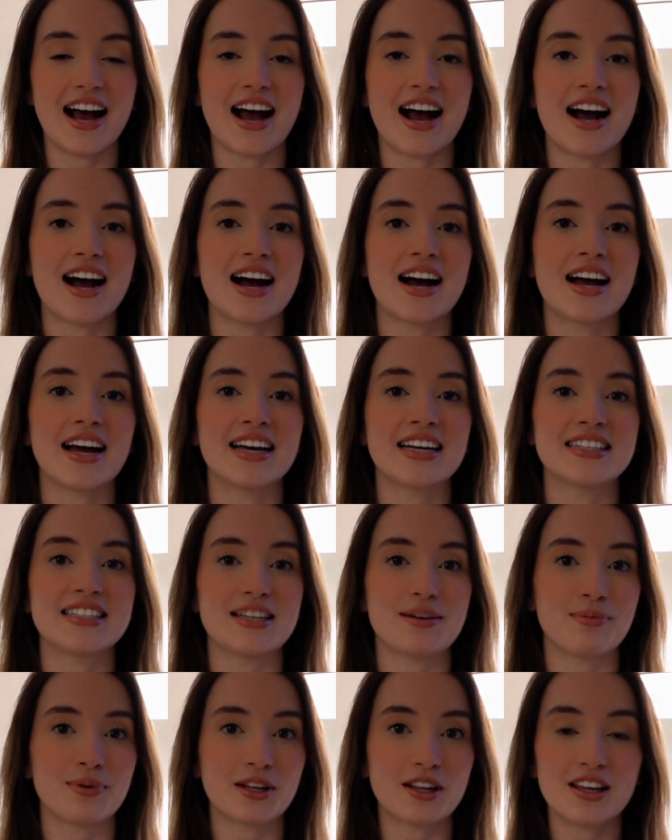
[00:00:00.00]
I
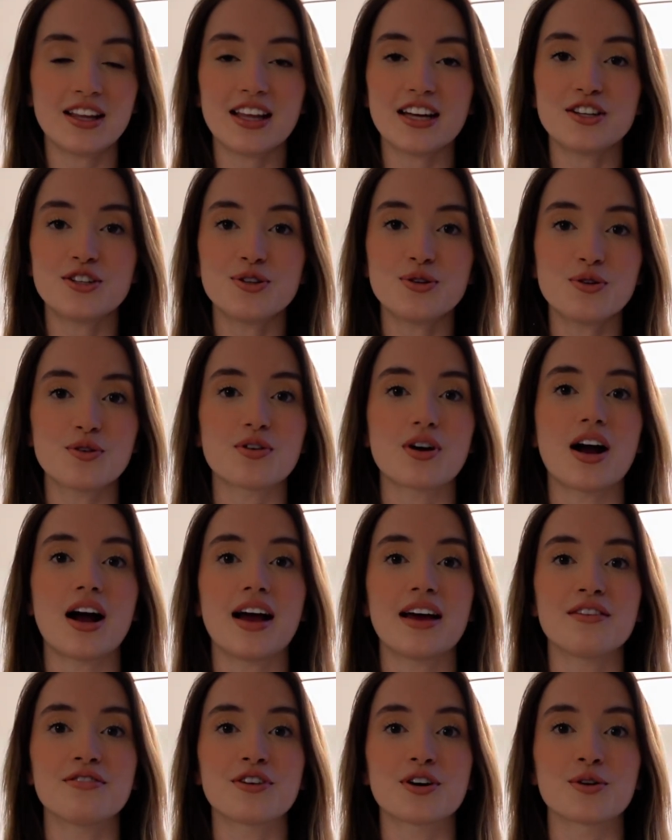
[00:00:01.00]
typically like to
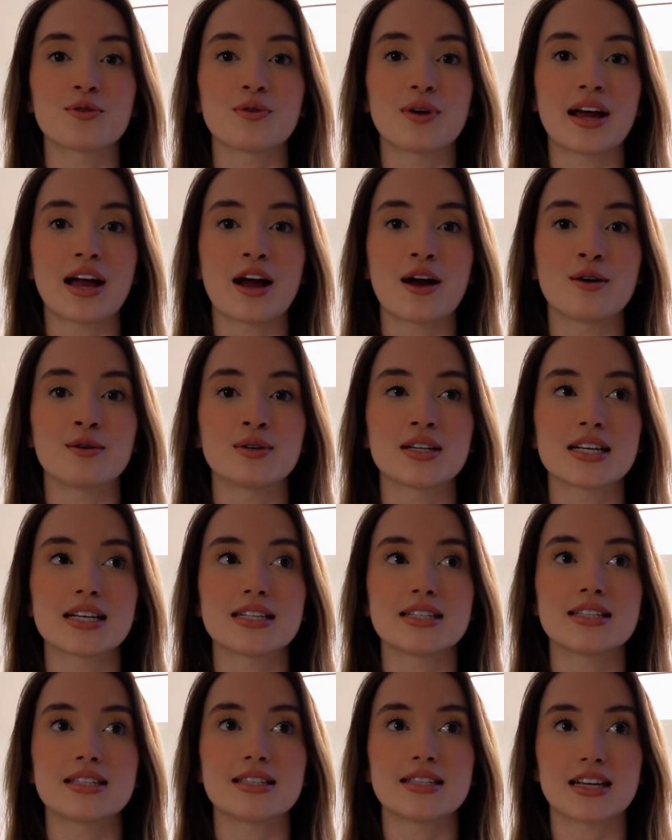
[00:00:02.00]
arrive around
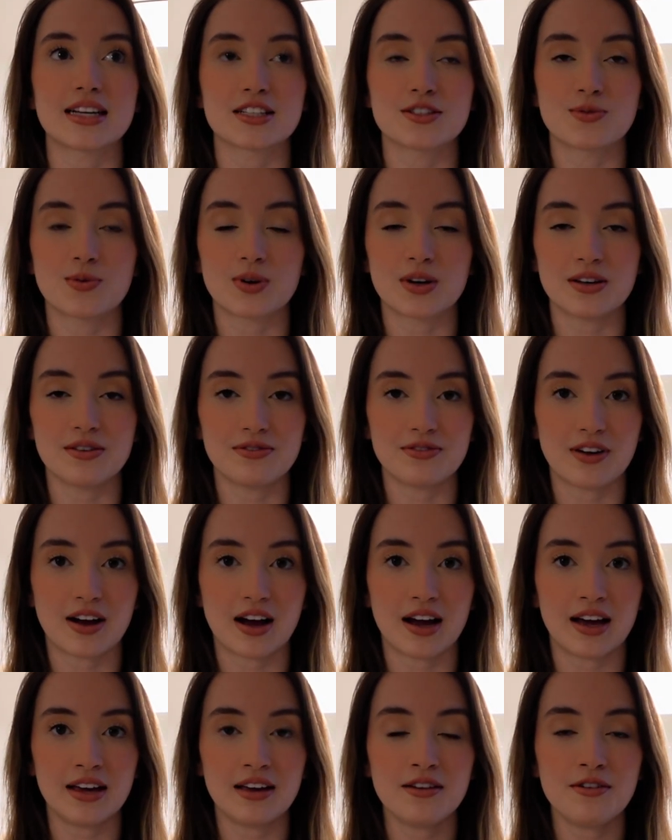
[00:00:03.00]

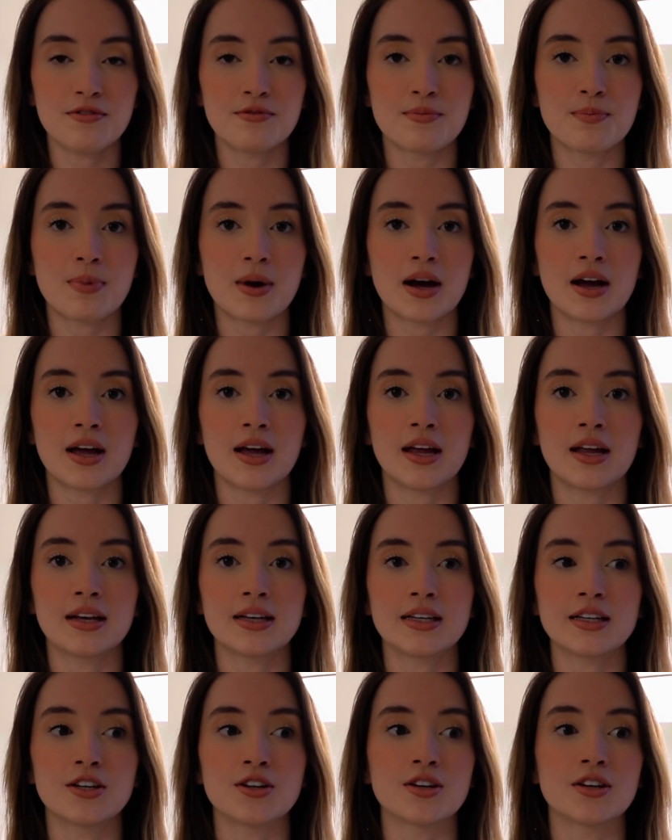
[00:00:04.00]
6:45, but
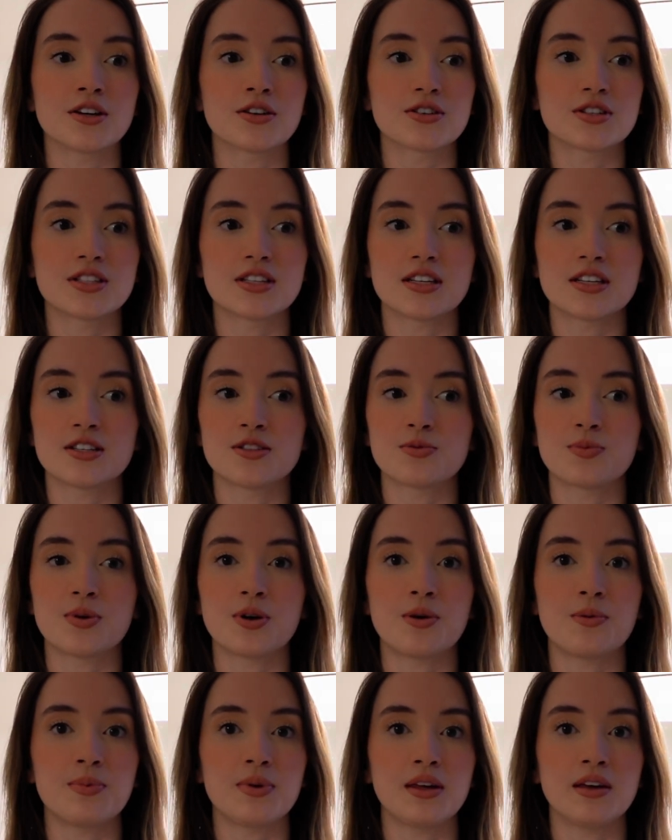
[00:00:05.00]
nurses
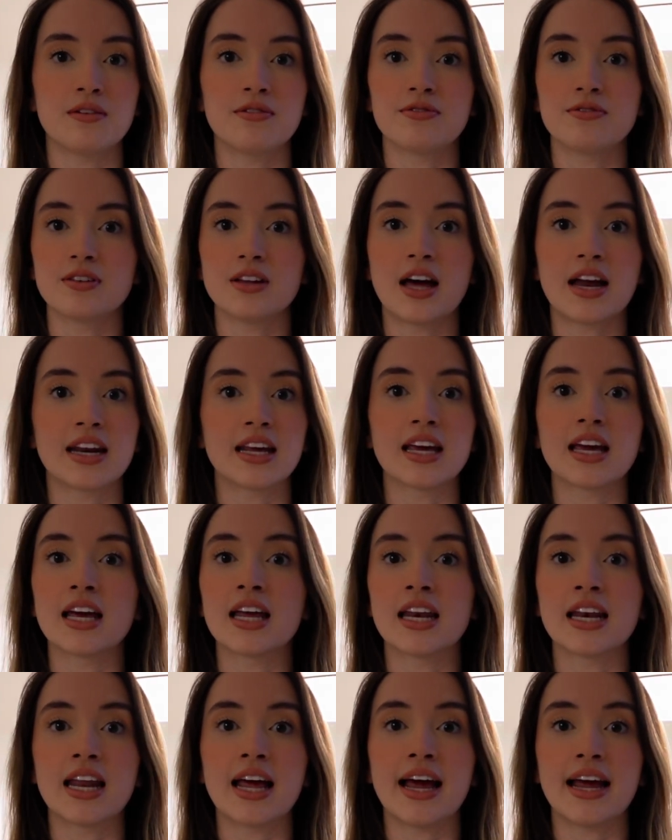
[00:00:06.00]
will be flooding
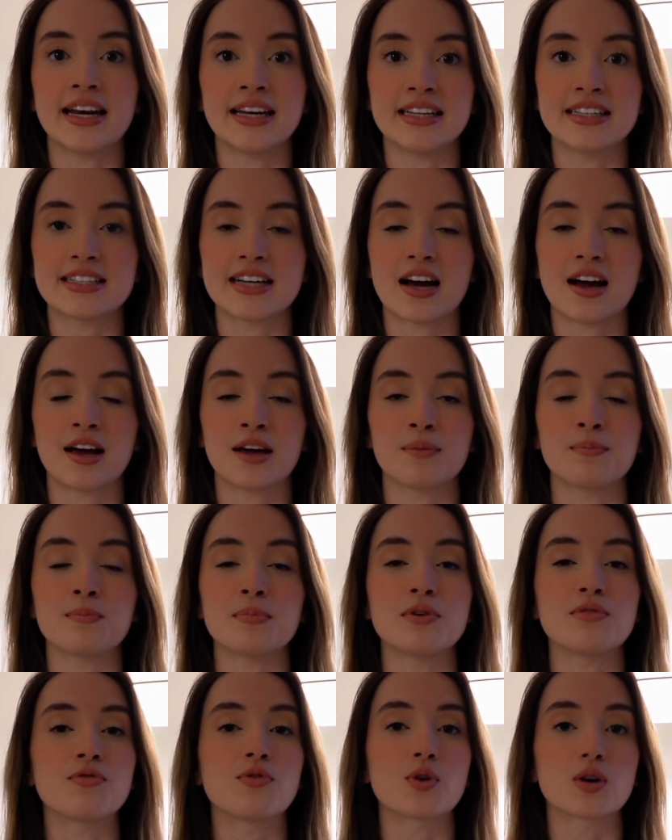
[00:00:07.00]
in anytime
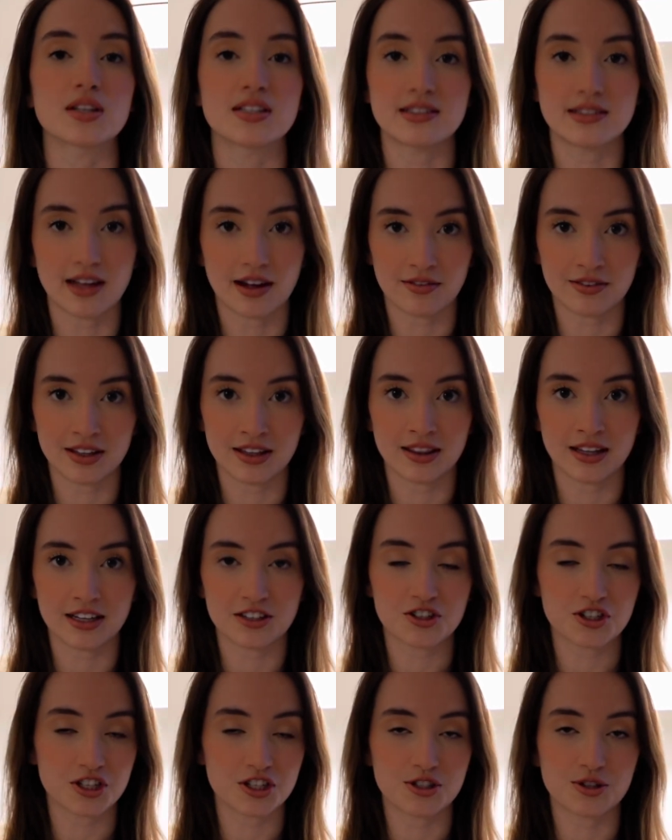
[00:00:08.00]
before 7.
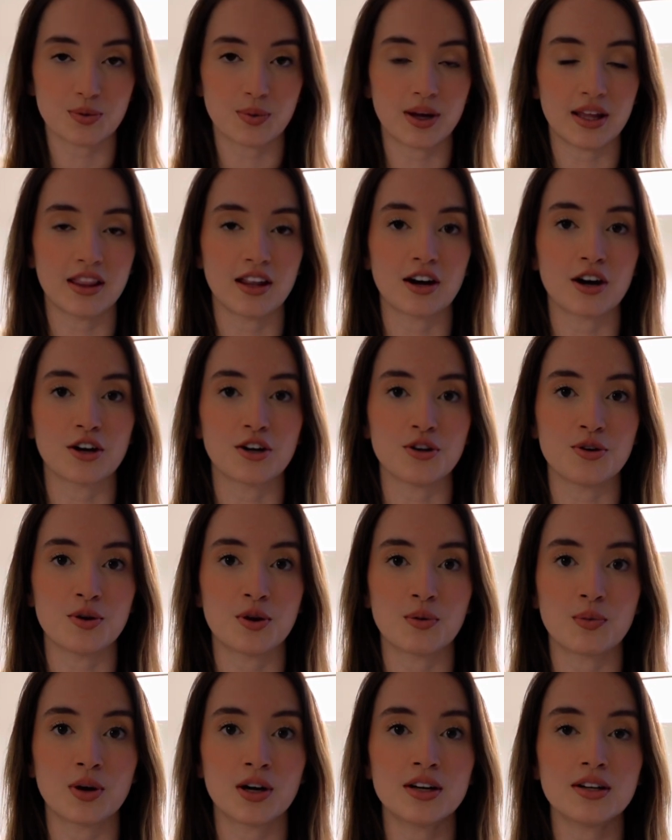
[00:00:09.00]
That's just the way that our
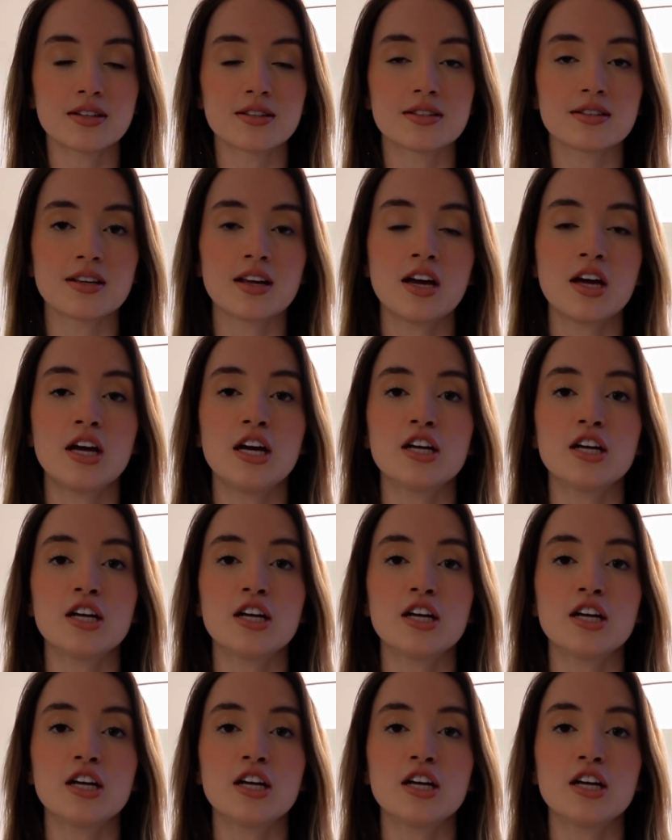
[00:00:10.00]
unit works.